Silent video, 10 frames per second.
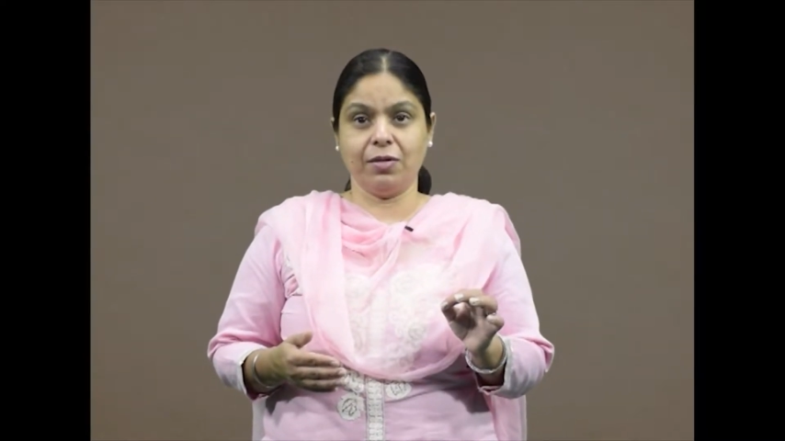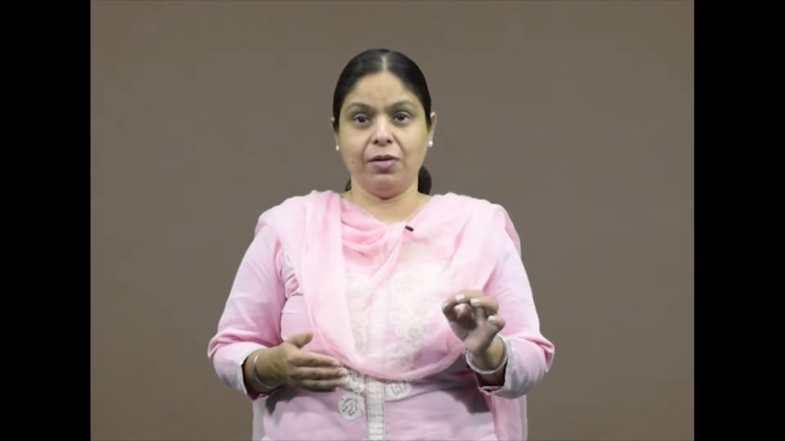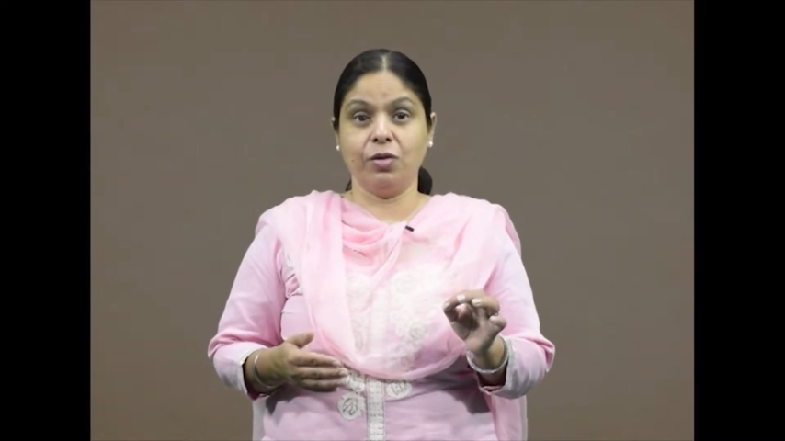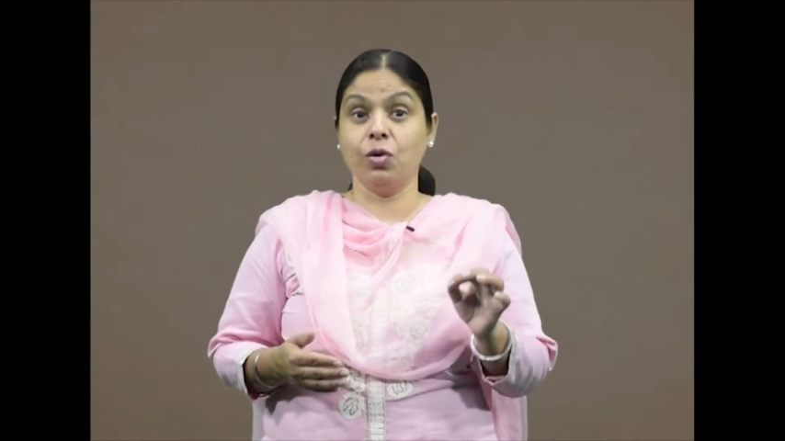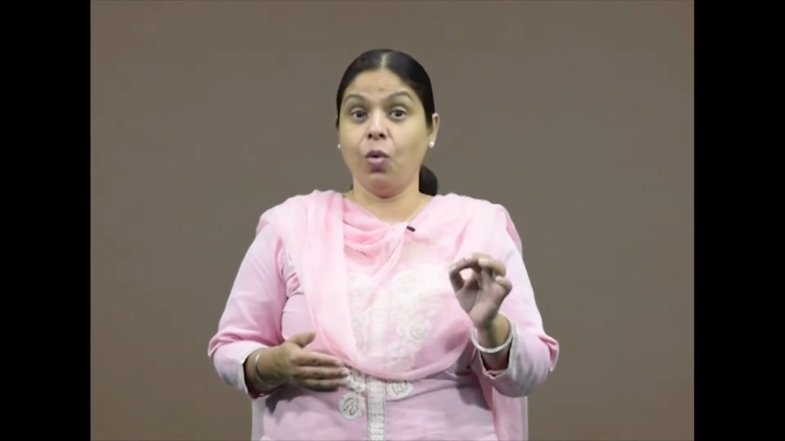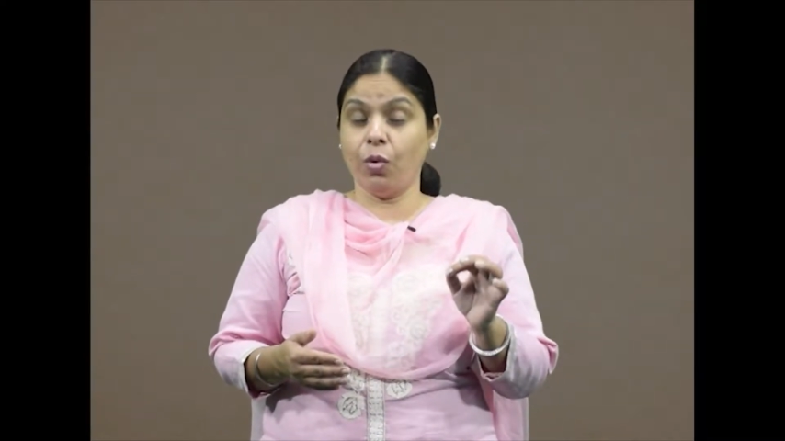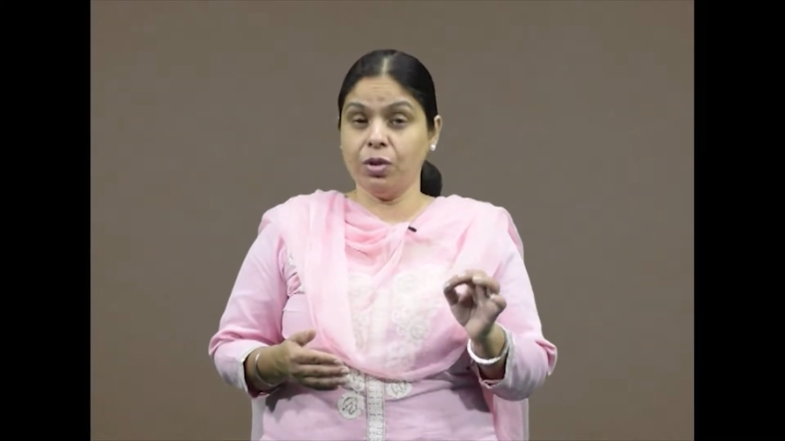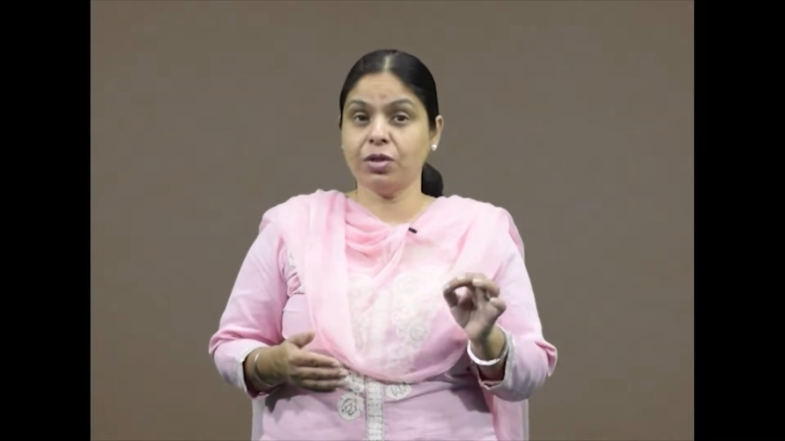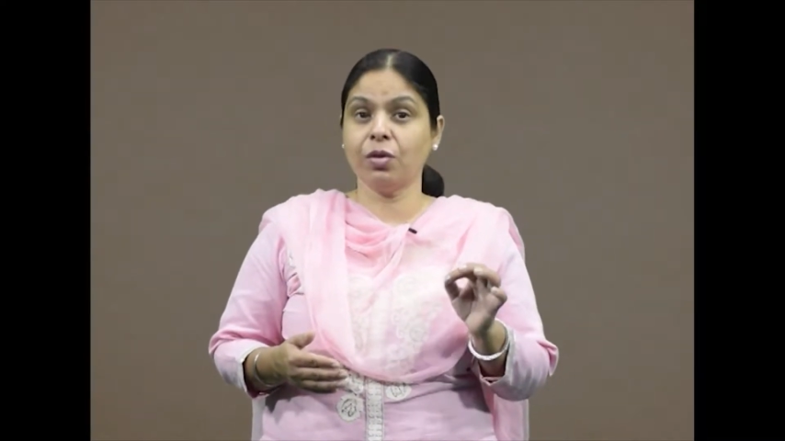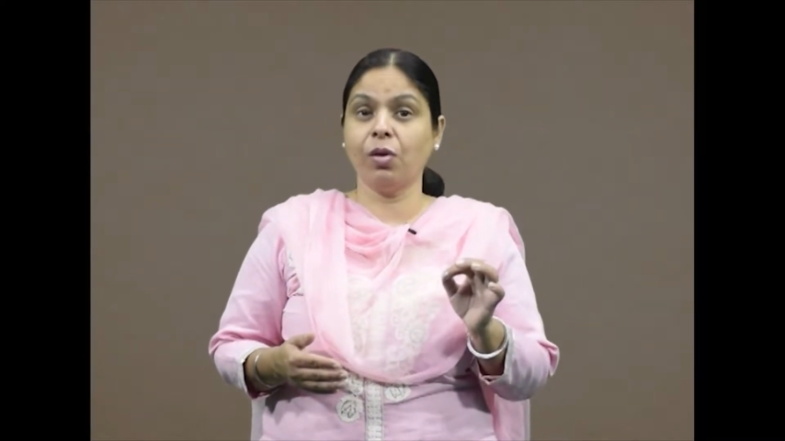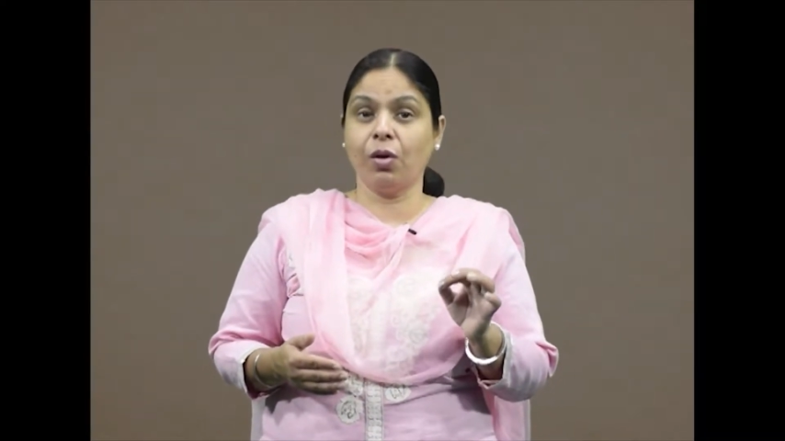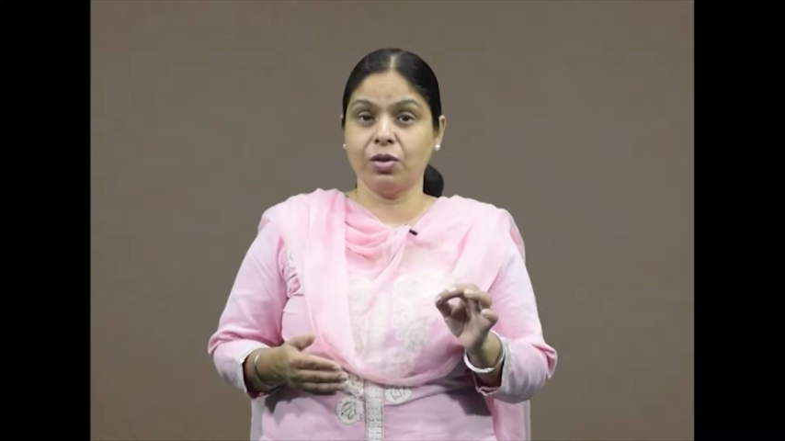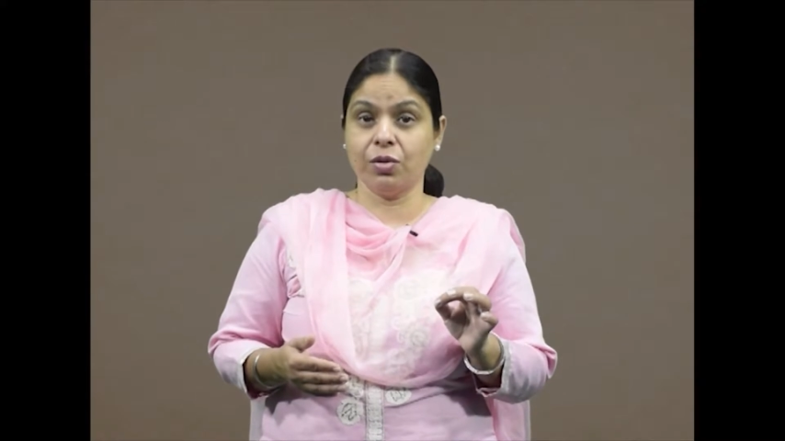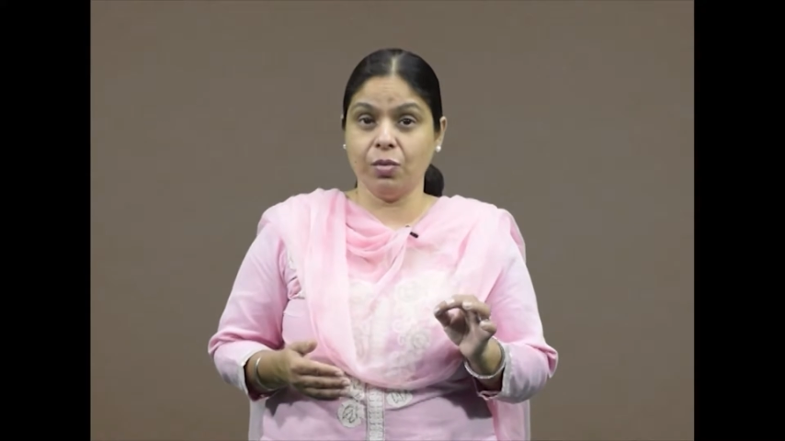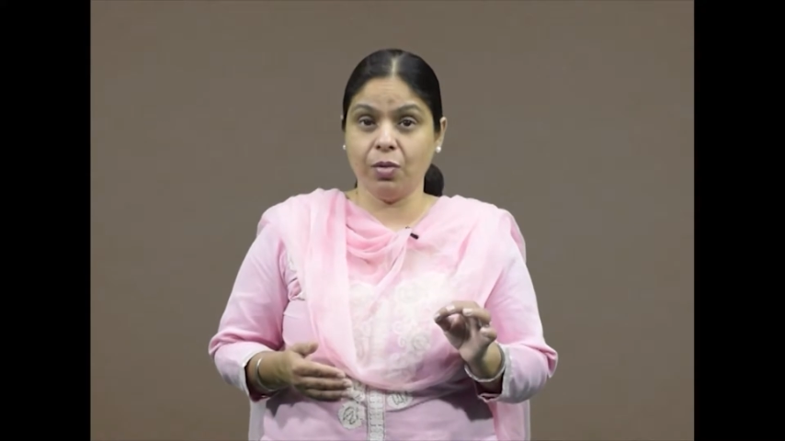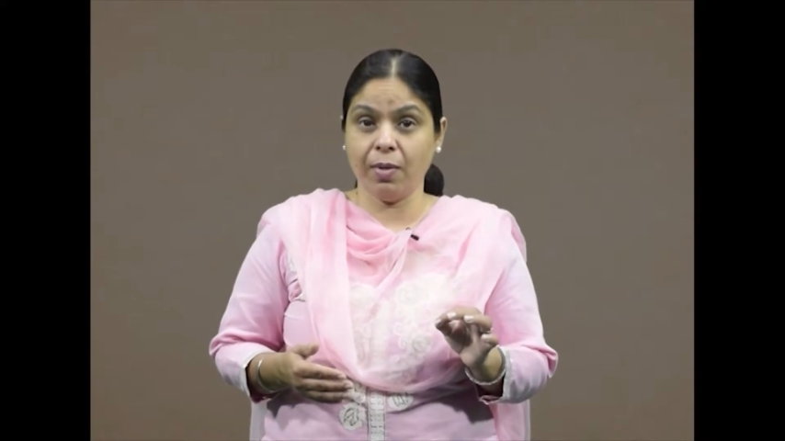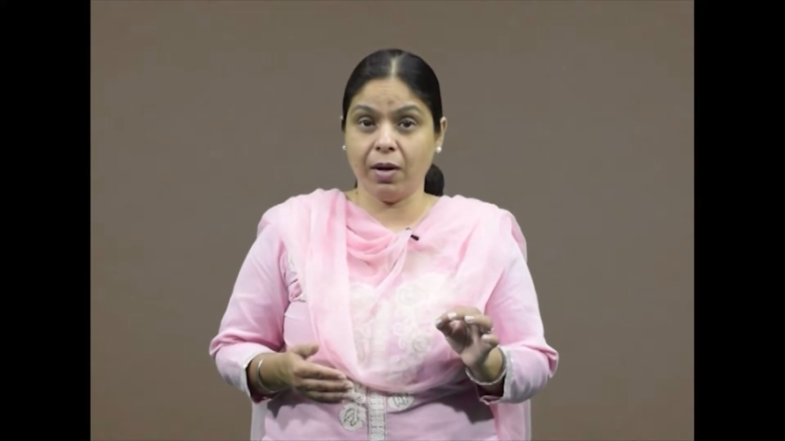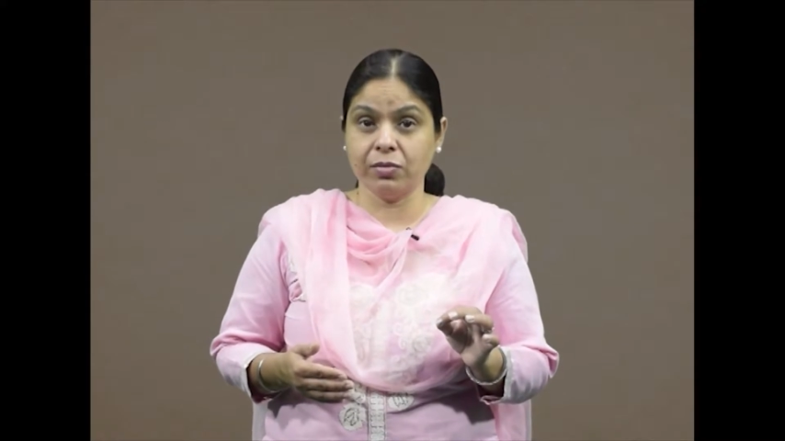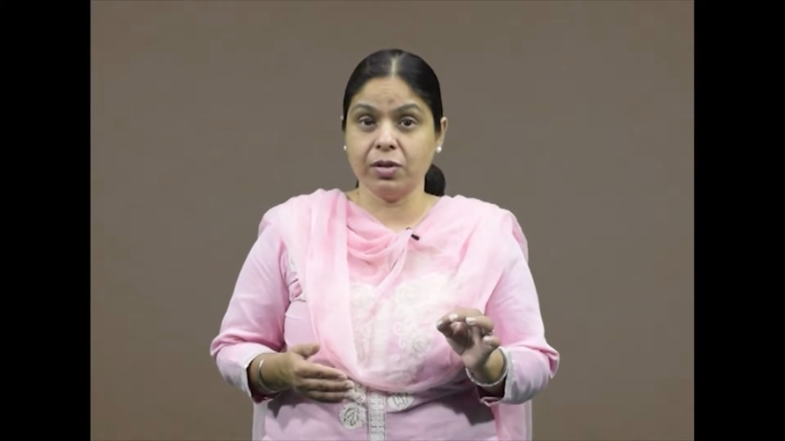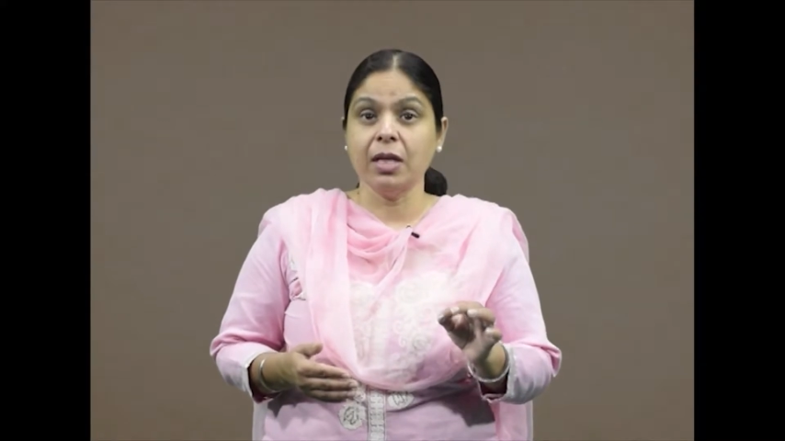You also got to know
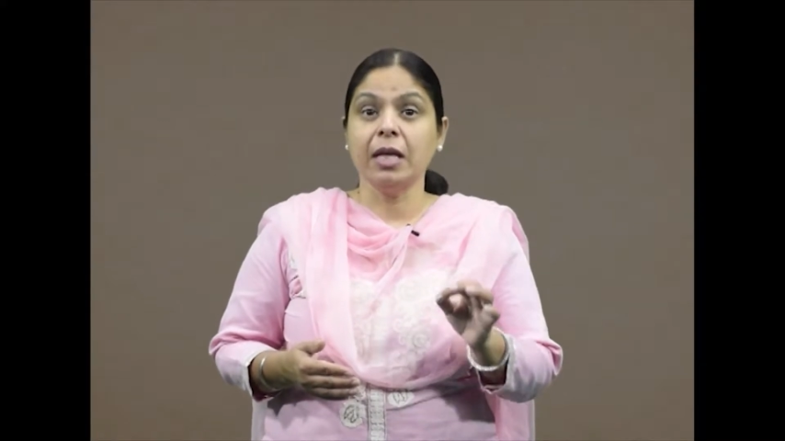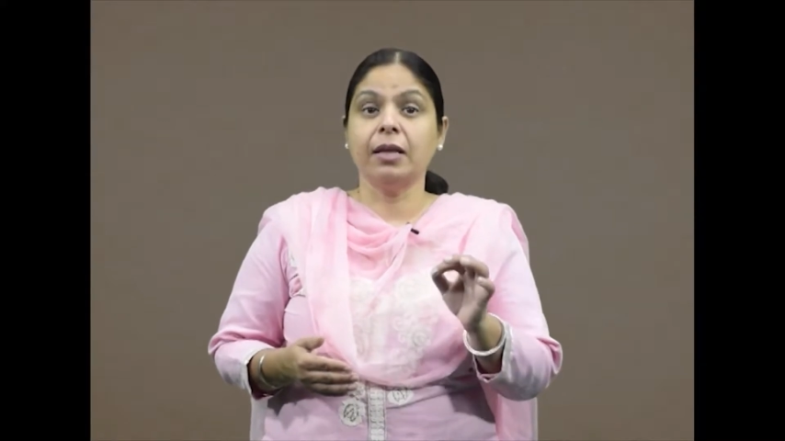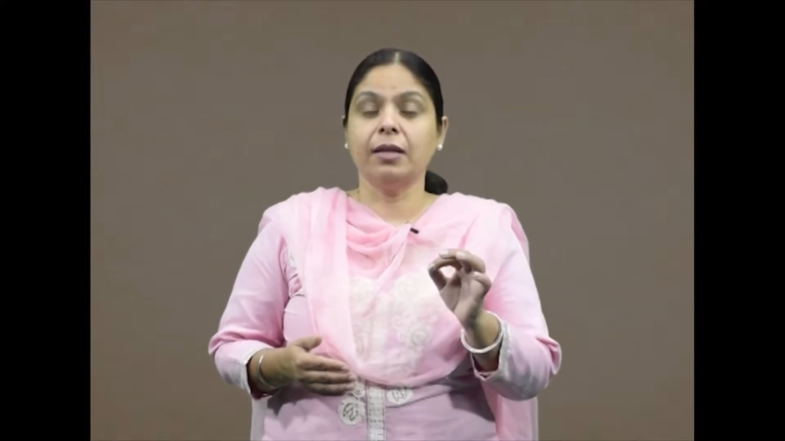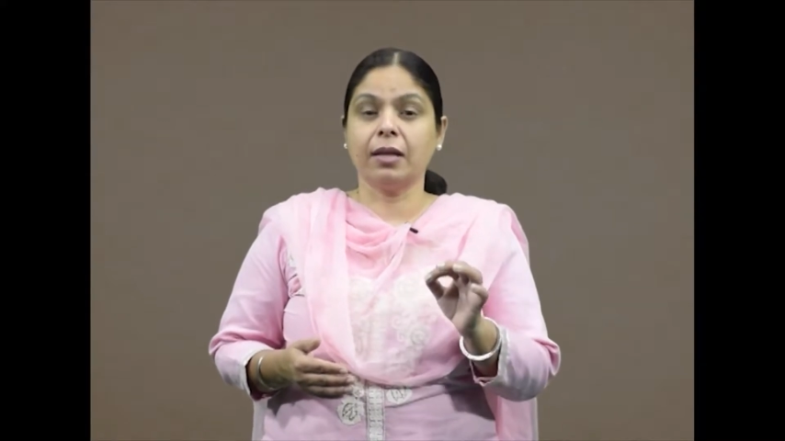about the